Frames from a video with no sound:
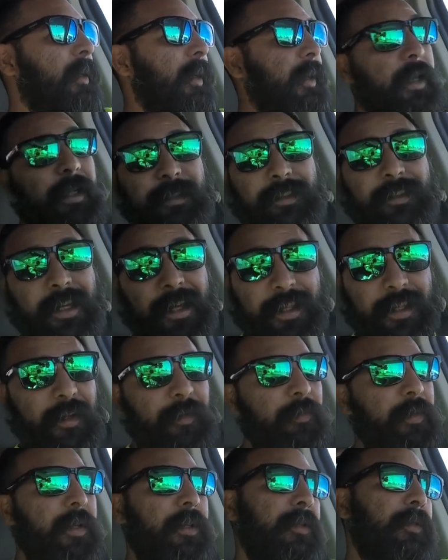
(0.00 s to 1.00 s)
And I say
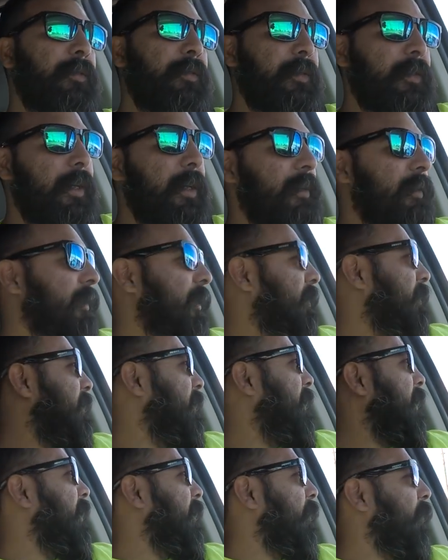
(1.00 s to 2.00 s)
that because it was nice
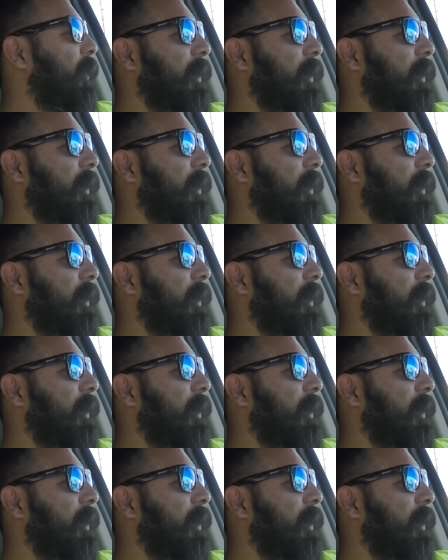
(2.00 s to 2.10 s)
outside.